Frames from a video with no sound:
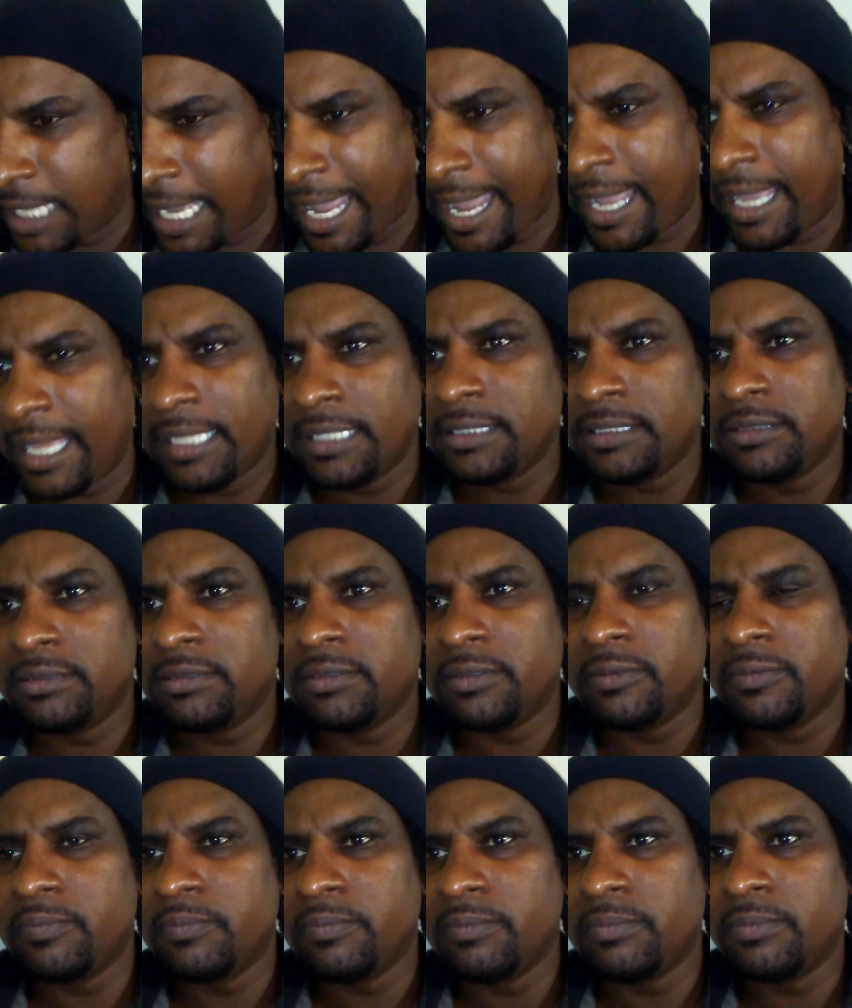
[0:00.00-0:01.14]
And
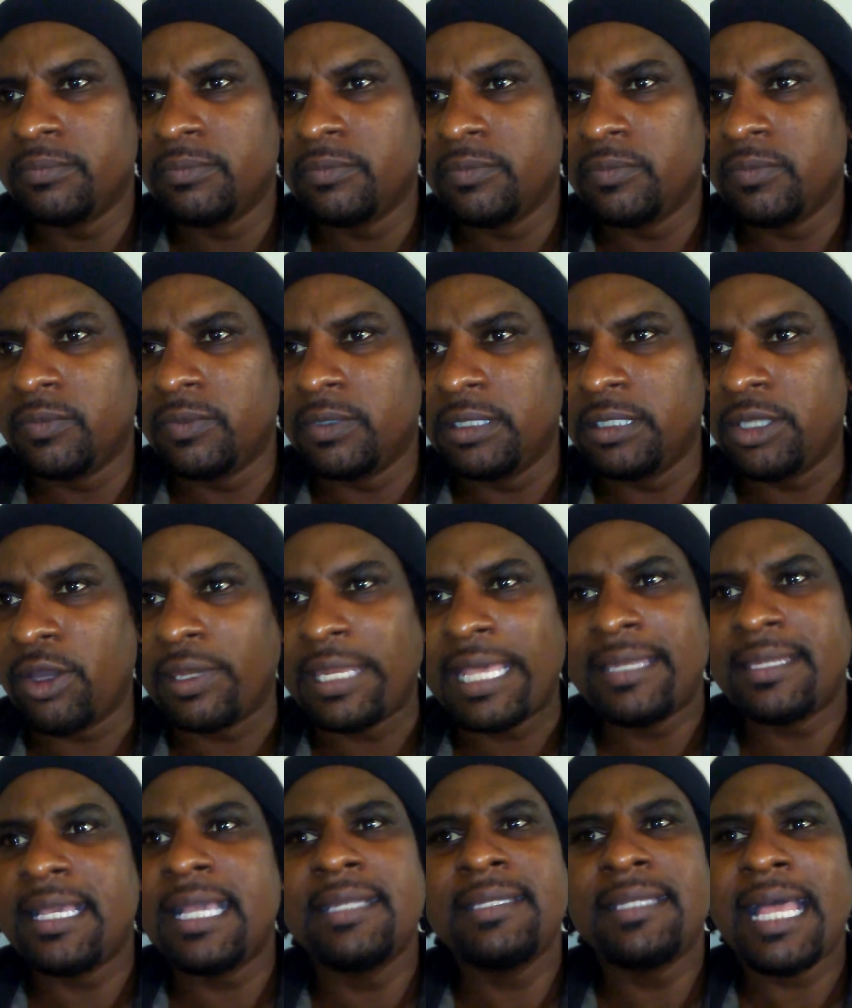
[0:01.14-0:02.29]

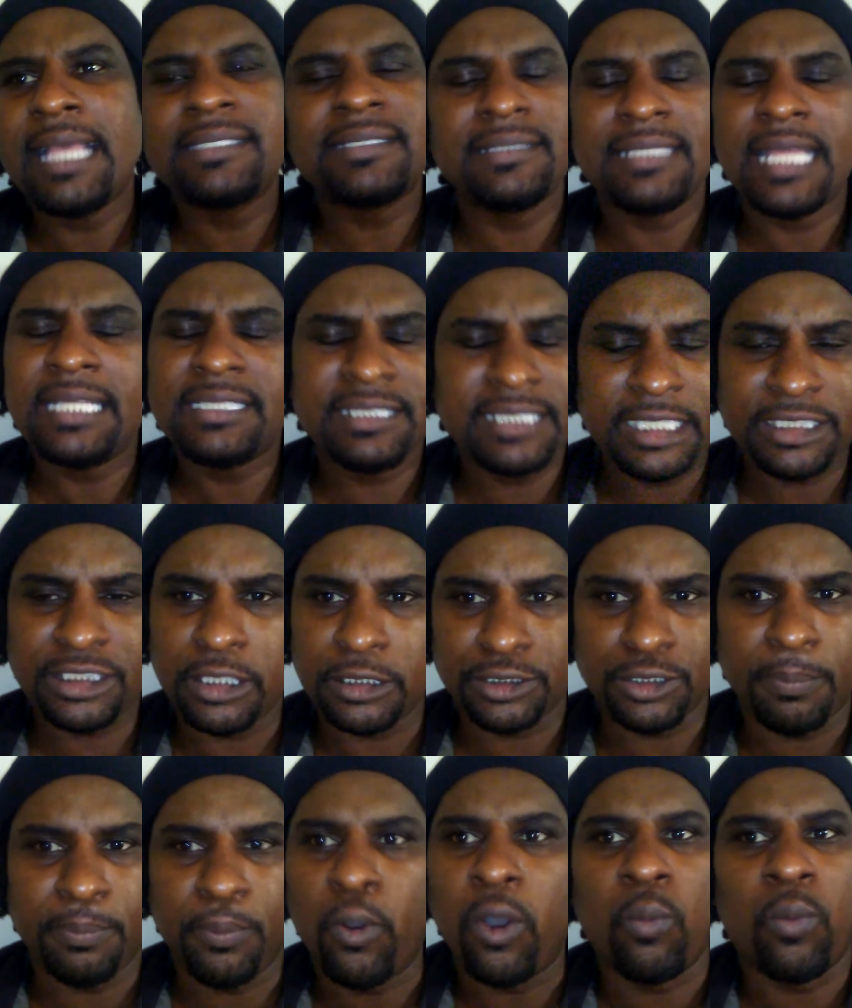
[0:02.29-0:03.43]
let's just
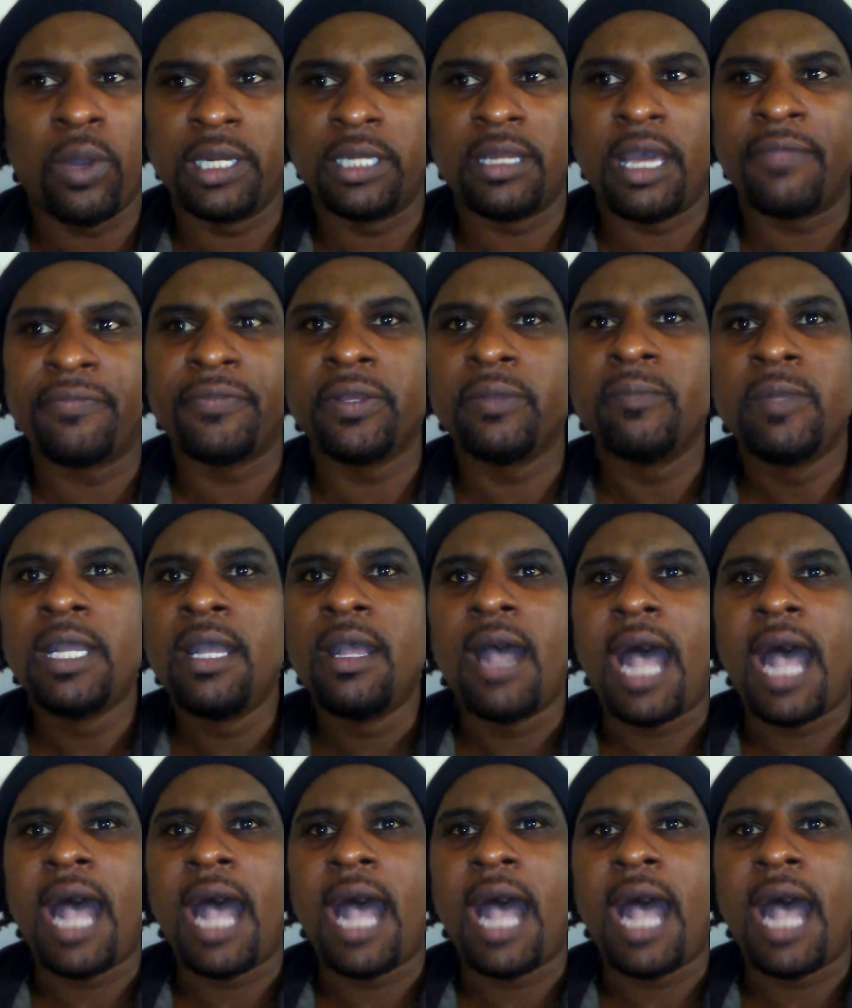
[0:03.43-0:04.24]
support one another.